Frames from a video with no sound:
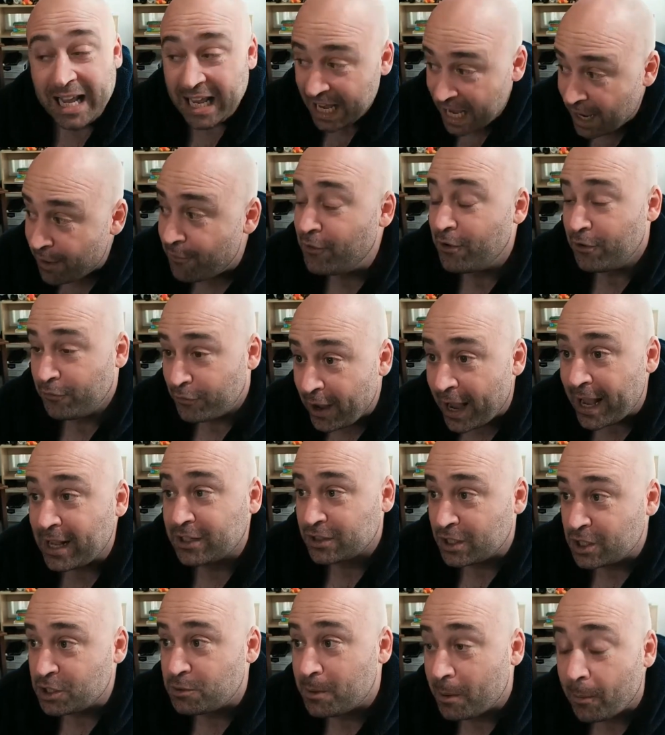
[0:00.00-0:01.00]
Even if you
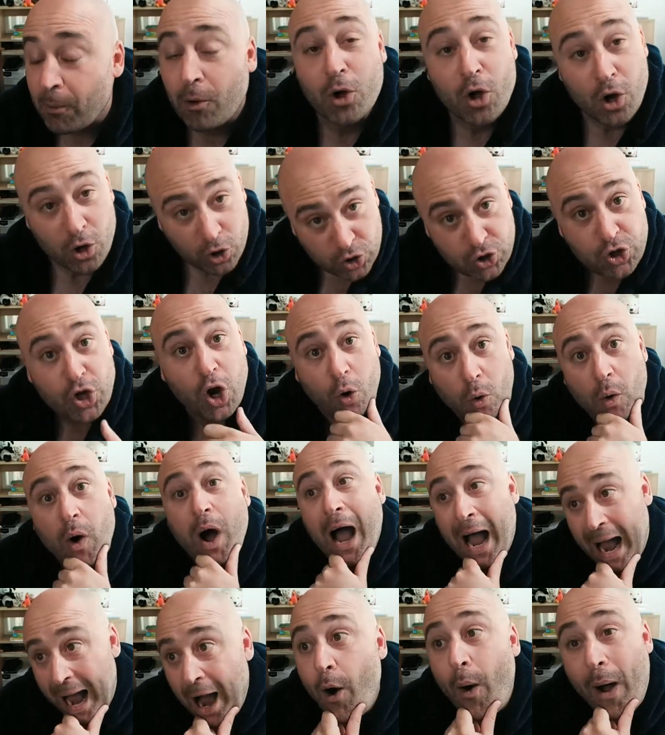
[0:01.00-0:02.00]
ask these people,
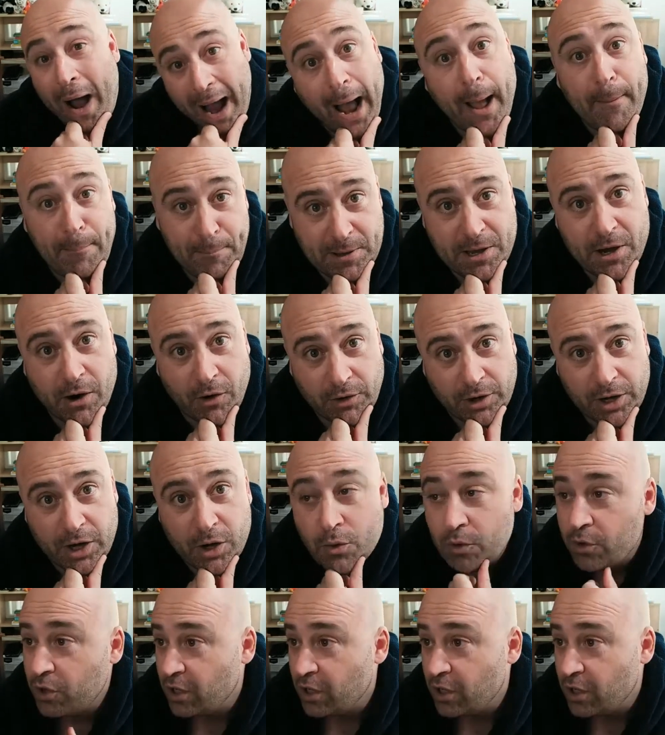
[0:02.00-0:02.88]
so how happy are you?